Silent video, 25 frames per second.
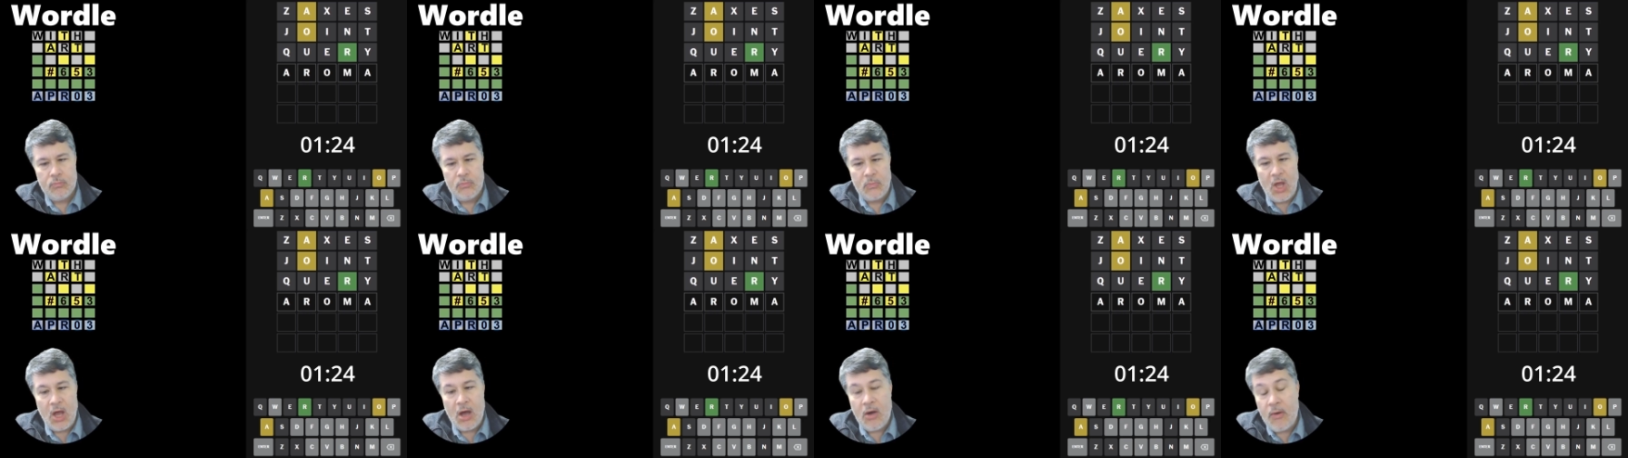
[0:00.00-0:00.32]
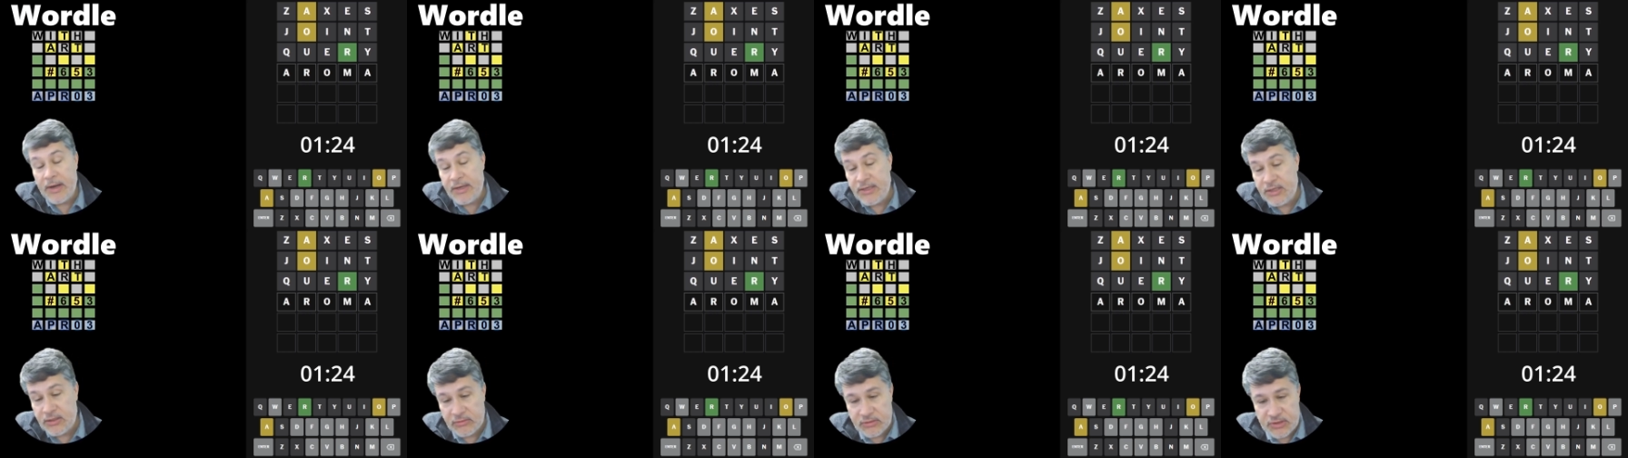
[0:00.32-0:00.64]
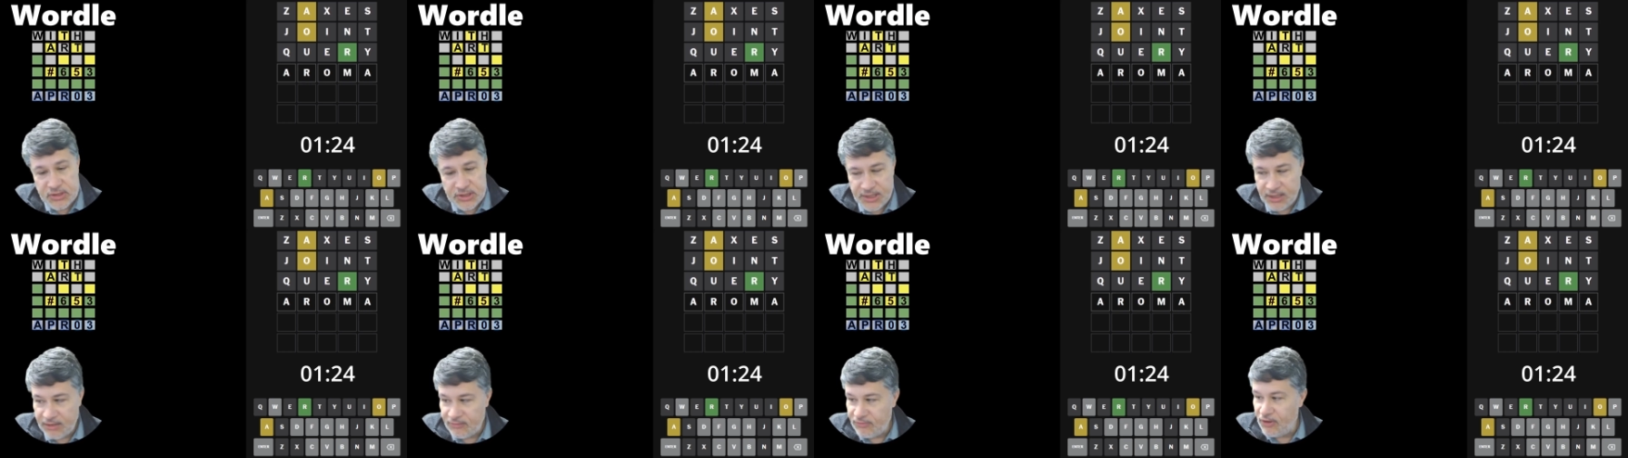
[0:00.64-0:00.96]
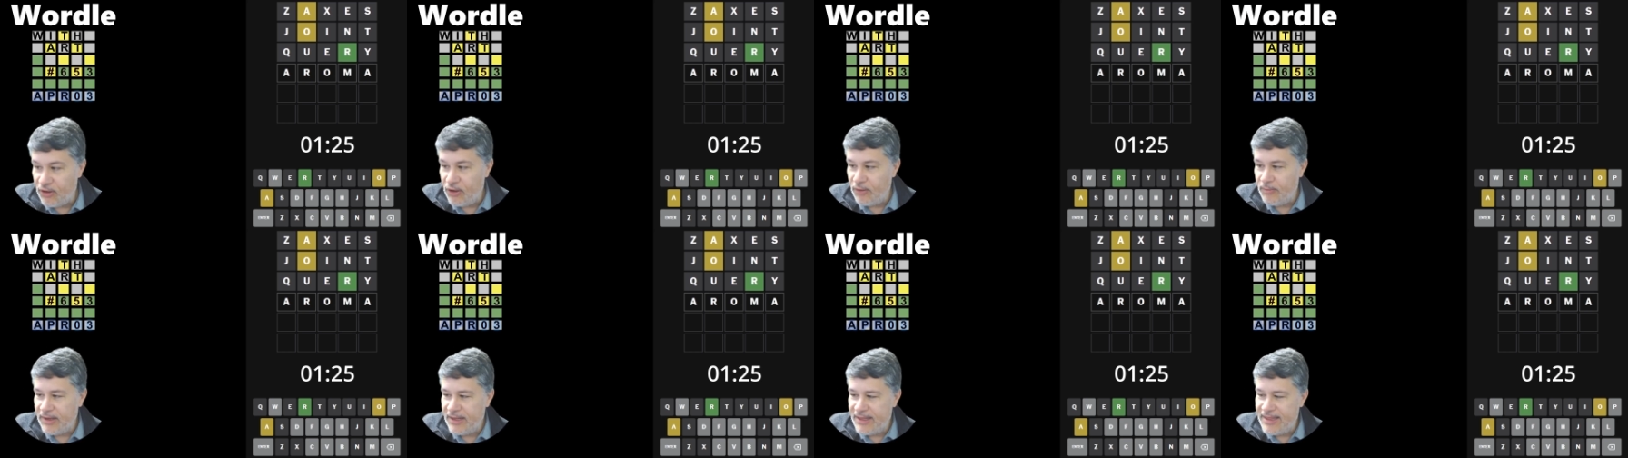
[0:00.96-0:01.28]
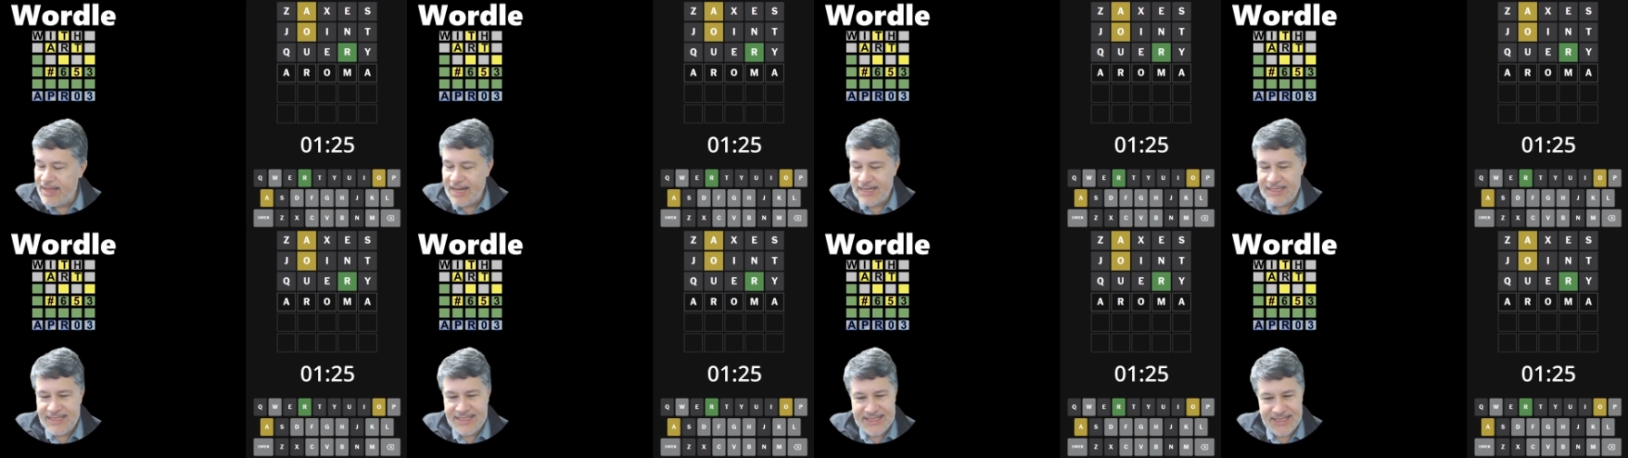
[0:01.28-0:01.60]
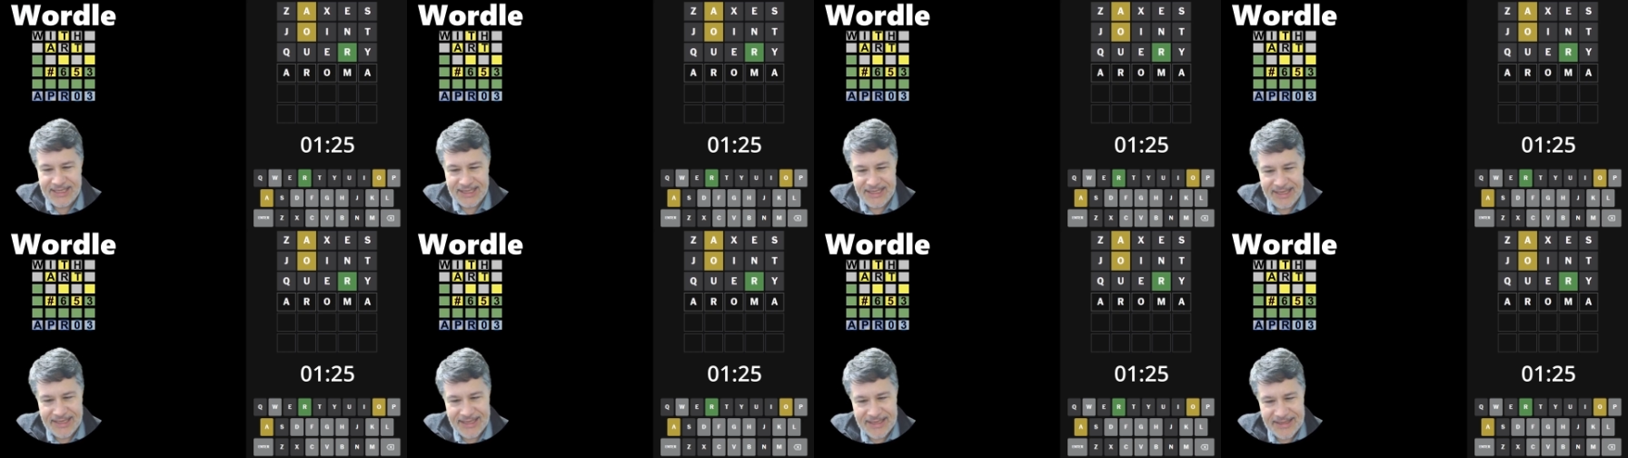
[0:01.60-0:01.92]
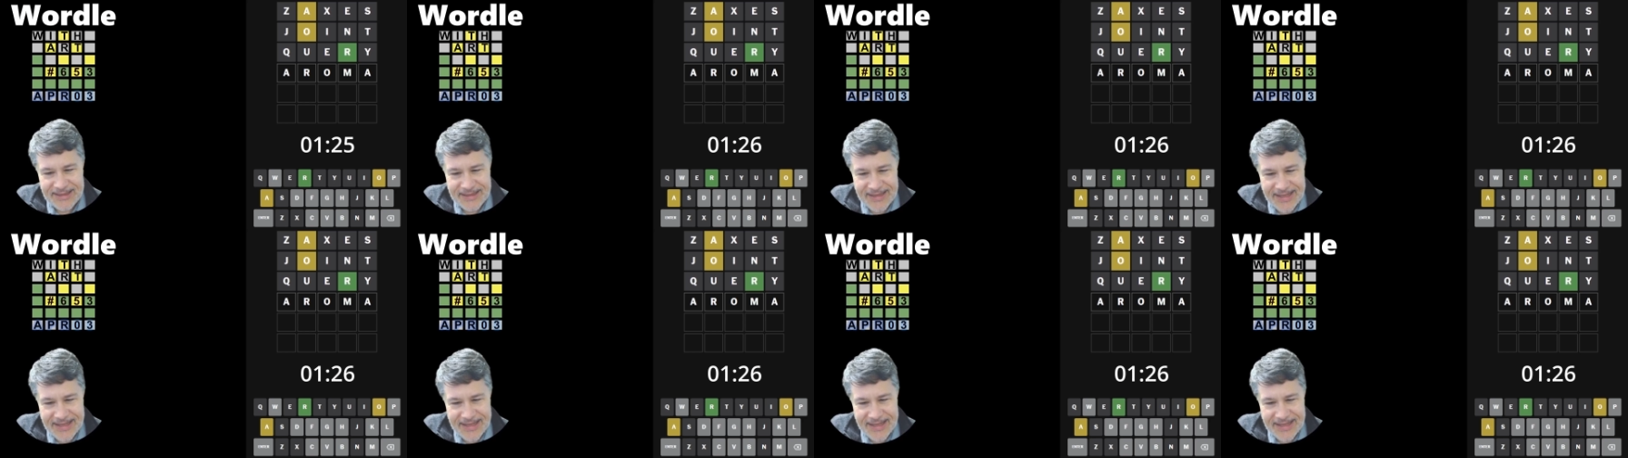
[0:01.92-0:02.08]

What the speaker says: Oh, I don't see aroma. That's silly.